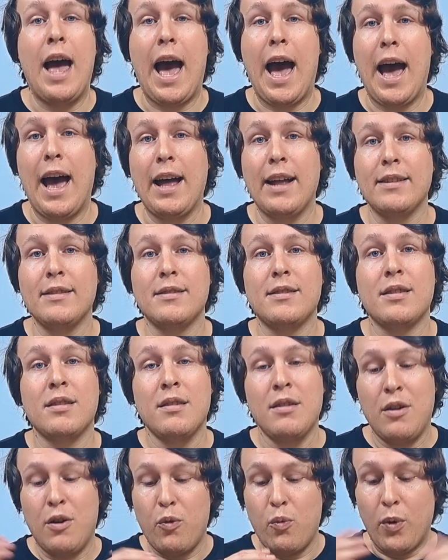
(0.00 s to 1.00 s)
And
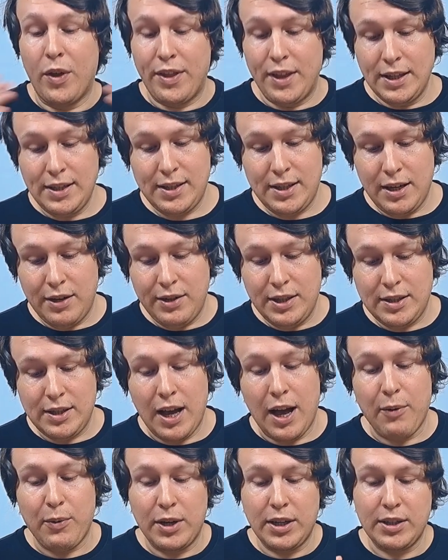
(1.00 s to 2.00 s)
with this series,
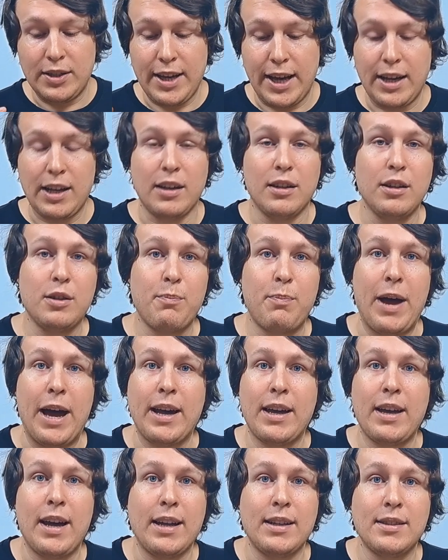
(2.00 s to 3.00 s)
I want to take a look
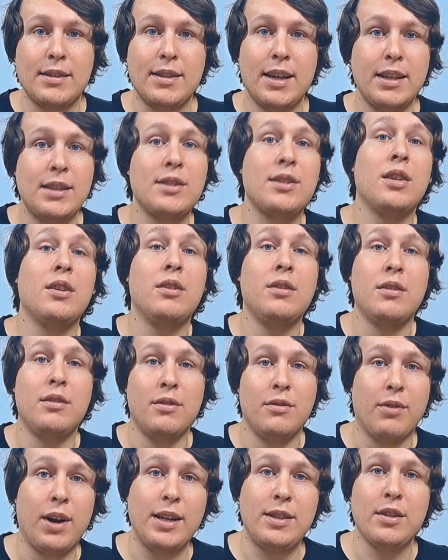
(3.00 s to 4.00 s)
back at sets
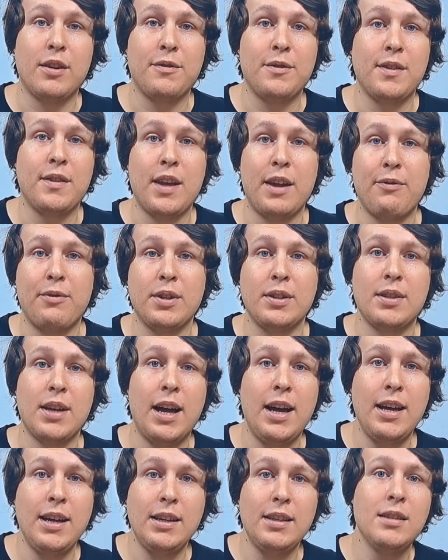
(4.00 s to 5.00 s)
right after they've
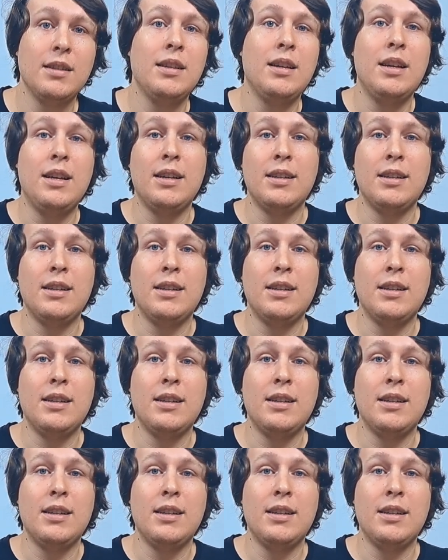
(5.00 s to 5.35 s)
retired,